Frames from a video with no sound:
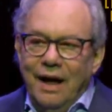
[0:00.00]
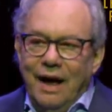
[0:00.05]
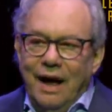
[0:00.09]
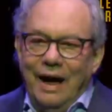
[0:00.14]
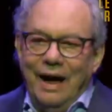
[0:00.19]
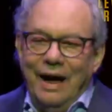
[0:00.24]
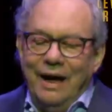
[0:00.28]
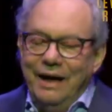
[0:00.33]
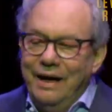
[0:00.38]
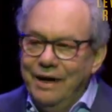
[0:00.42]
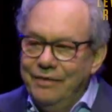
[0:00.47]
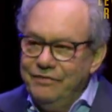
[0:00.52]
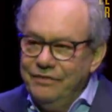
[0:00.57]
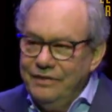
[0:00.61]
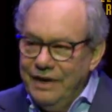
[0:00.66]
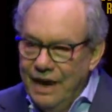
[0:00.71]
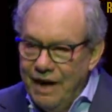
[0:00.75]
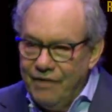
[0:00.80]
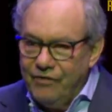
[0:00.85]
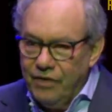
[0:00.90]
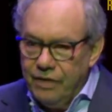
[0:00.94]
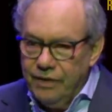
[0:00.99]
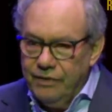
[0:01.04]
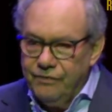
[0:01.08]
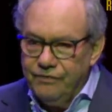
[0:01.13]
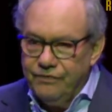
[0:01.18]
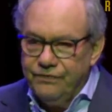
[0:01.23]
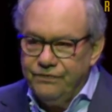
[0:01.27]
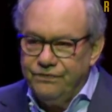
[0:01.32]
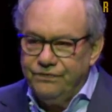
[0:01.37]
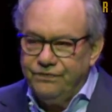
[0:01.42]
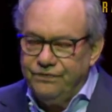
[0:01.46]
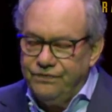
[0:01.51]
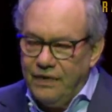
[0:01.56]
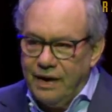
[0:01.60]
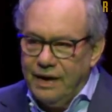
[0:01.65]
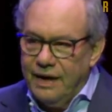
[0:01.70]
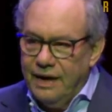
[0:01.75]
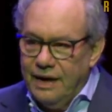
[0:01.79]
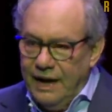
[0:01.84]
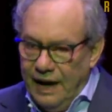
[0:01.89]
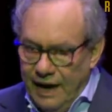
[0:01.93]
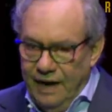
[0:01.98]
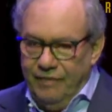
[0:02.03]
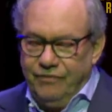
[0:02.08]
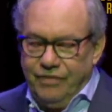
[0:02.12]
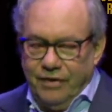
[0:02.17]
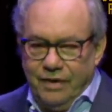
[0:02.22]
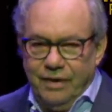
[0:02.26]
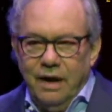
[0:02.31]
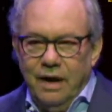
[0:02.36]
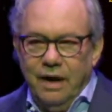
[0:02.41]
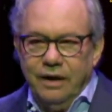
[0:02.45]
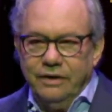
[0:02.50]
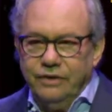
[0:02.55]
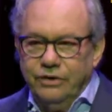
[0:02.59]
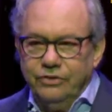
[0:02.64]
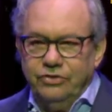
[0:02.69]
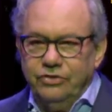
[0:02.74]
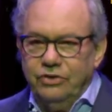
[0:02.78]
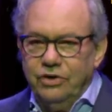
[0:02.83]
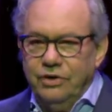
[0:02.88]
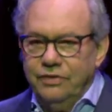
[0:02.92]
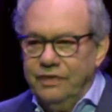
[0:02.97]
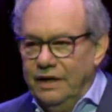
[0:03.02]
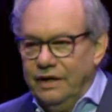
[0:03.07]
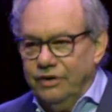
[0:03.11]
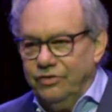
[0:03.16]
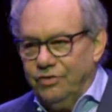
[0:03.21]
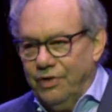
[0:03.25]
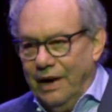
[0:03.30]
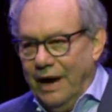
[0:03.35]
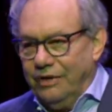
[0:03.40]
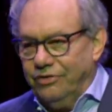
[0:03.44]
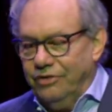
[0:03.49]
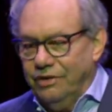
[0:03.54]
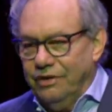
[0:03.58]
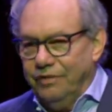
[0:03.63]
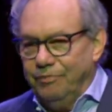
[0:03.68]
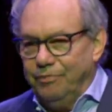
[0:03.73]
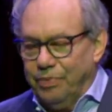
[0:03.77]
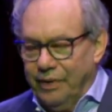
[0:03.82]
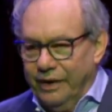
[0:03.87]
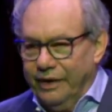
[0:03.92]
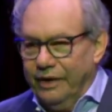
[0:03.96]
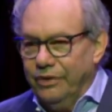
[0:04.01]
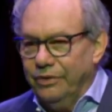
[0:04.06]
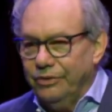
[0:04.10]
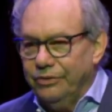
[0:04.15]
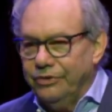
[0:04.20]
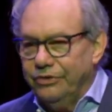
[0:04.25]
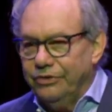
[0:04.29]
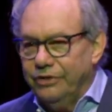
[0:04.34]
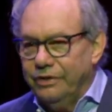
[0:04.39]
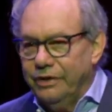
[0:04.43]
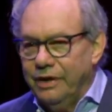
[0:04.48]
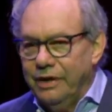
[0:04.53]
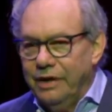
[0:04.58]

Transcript: I have never fucking ever understood the attraction of Pringles.